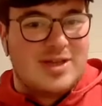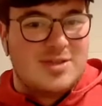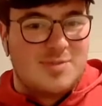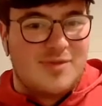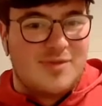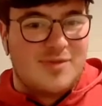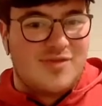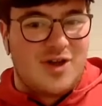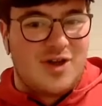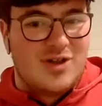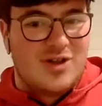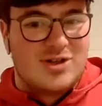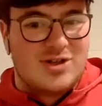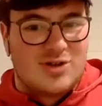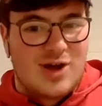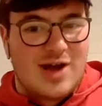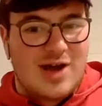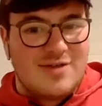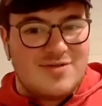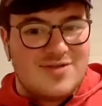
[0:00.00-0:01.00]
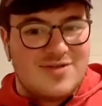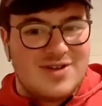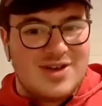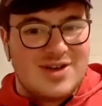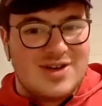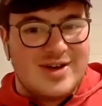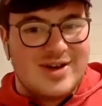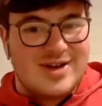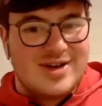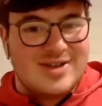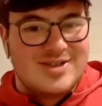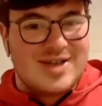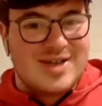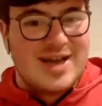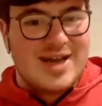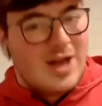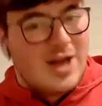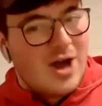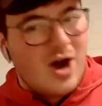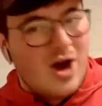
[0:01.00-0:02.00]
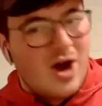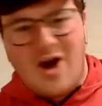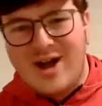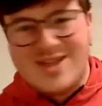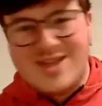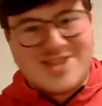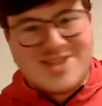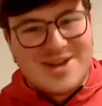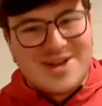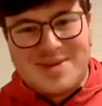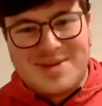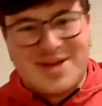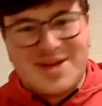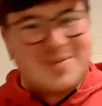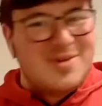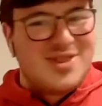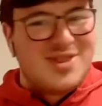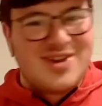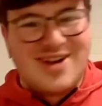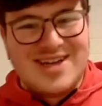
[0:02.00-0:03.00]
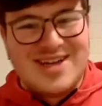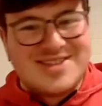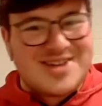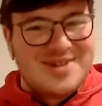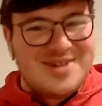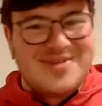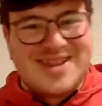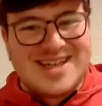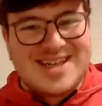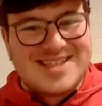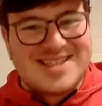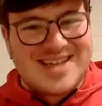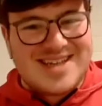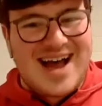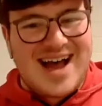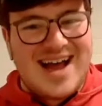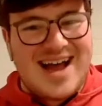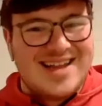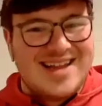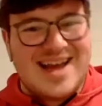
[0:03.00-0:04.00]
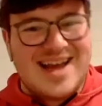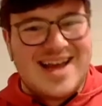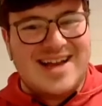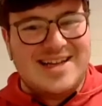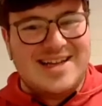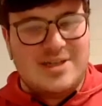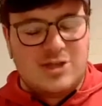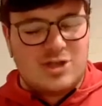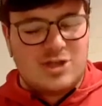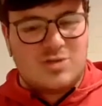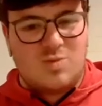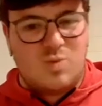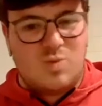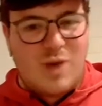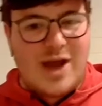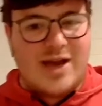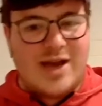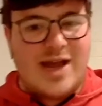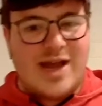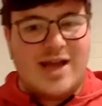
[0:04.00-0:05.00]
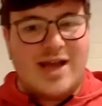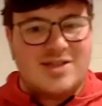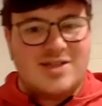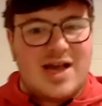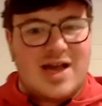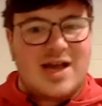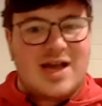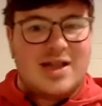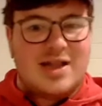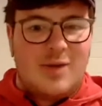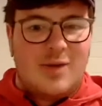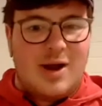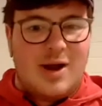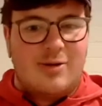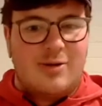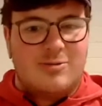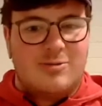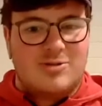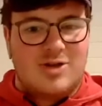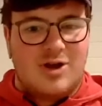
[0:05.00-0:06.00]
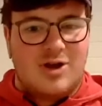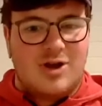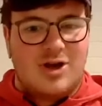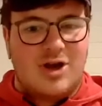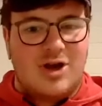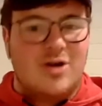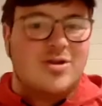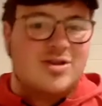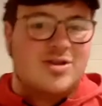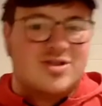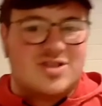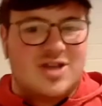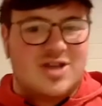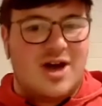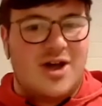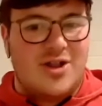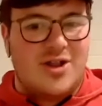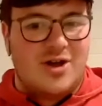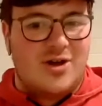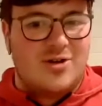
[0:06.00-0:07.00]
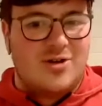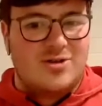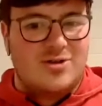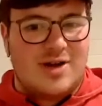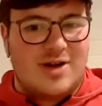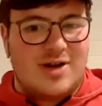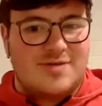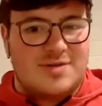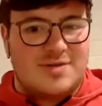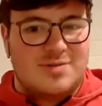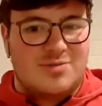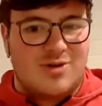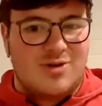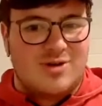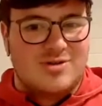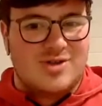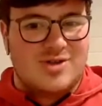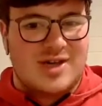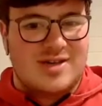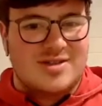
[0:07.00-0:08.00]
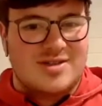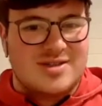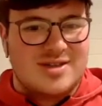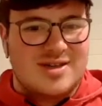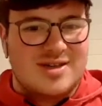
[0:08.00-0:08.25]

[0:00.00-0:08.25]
before the draft, saying, oh, he's going to be number three, he's going to be this high. And then he just went exactly where he was going to go at the start of the whole drafting process.